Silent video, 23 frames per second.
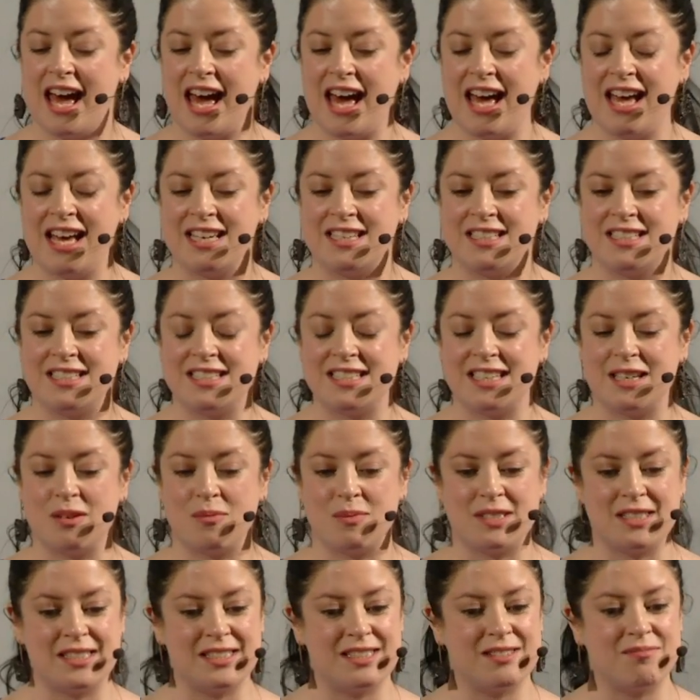and it
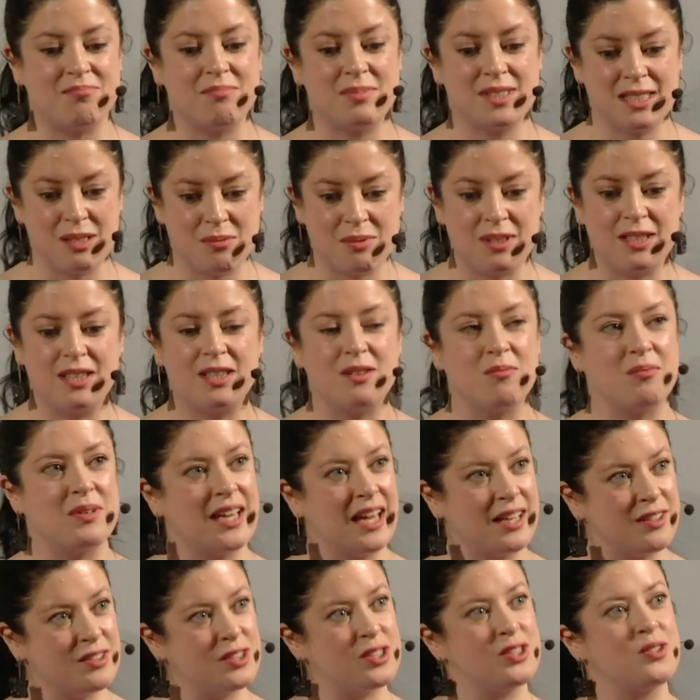was seaweed that we
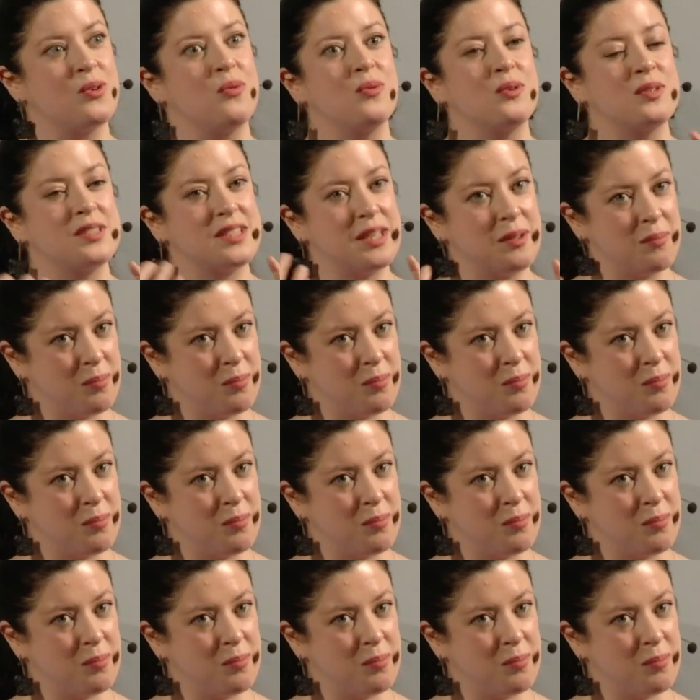kind of soaked